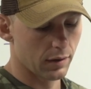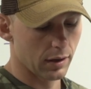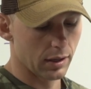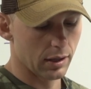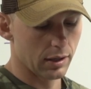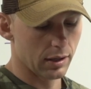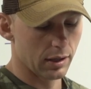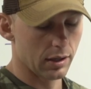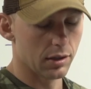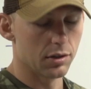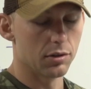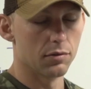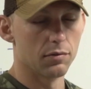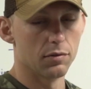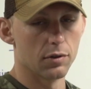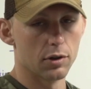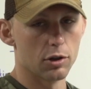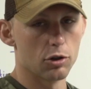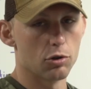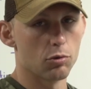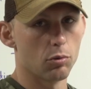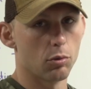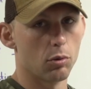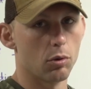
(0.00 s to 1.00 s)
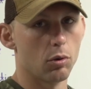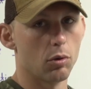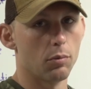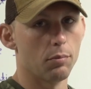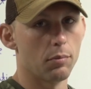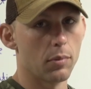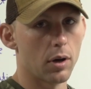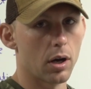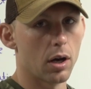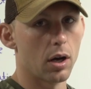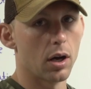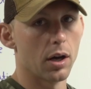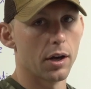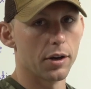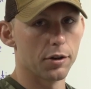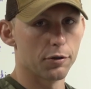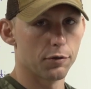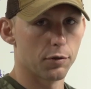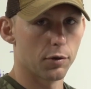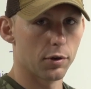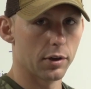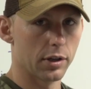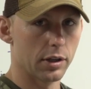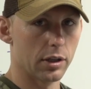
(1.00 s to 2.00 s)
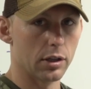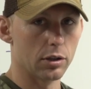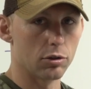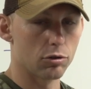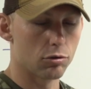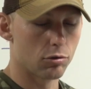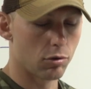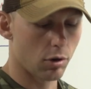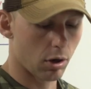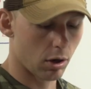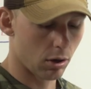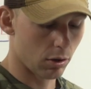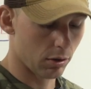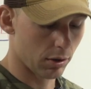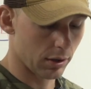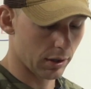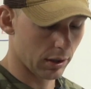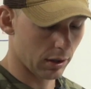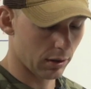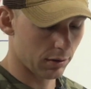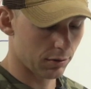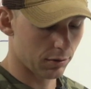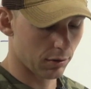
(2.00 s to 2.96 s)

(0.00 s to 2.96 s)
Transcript: an individual mod for each draw length.